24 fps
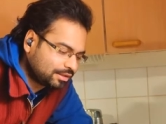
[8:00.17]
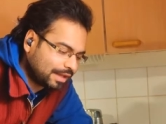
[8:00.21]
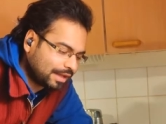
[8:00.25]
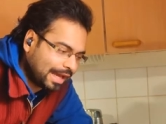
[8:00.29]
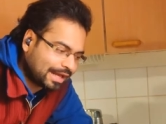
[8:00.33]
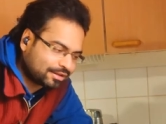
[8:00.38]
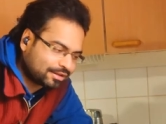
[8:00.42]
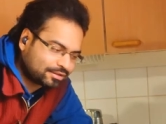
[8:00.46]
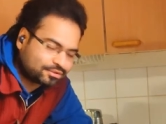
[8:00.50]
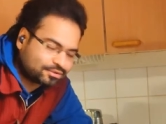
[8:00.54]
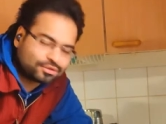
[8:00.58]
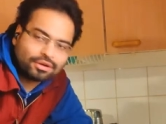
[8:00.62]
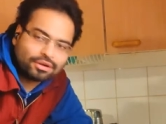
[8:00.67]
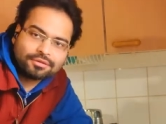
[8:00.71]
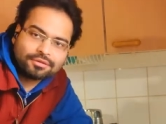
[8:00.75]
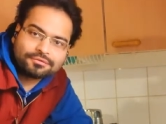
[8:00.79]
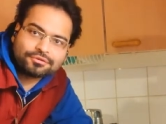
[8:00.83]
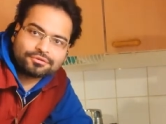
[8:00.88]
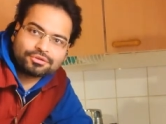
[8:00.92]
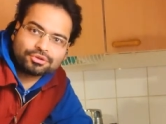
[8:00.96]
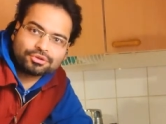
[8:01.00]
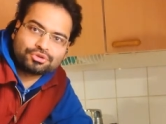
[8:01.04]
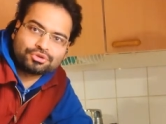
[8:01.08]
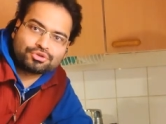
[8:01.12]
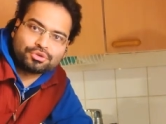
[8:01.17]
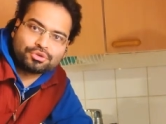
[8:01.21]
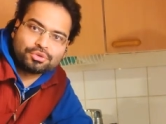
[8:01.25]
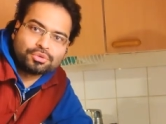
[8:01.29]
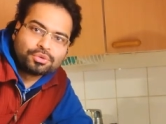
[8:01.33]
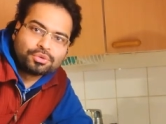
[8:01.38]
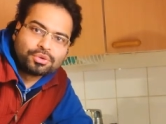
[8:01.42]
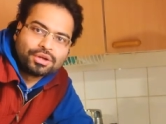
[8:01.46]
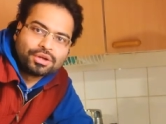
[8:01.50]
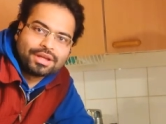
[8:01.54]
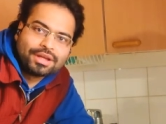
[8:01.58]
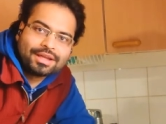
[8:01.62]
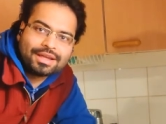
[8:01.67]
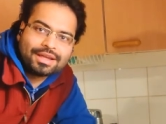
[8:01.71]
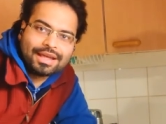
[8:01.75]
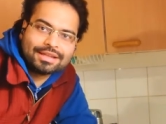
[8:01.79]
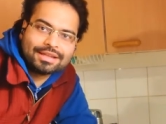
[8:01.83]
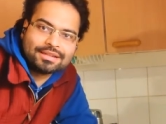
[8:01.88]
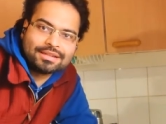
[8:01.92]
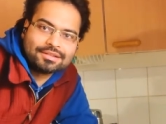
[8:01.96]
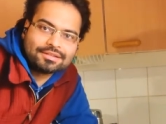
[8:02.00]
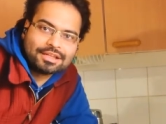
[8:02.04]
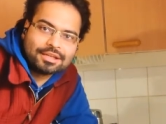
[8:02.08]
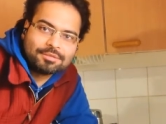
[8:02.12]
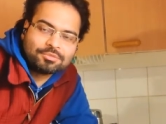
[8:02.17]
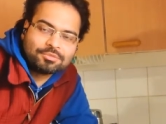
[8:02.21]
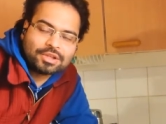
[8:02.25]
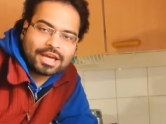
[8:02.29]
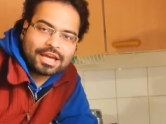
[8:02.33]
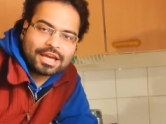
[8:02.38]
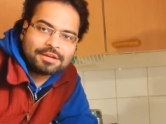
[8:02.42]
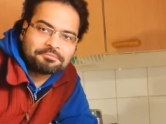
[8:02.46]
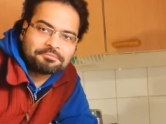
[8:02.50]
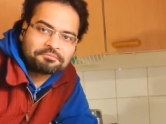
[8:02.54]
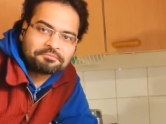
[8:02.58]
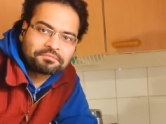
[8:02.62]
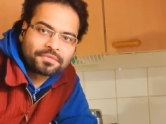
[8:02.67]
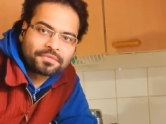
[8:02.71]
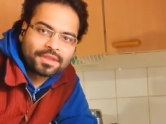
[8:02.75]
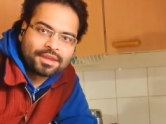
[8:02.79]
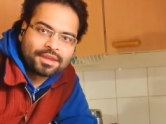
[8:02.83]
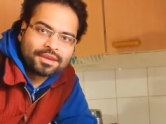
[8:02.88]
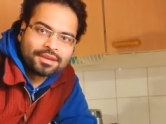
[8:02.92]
and soft to chew at the same time.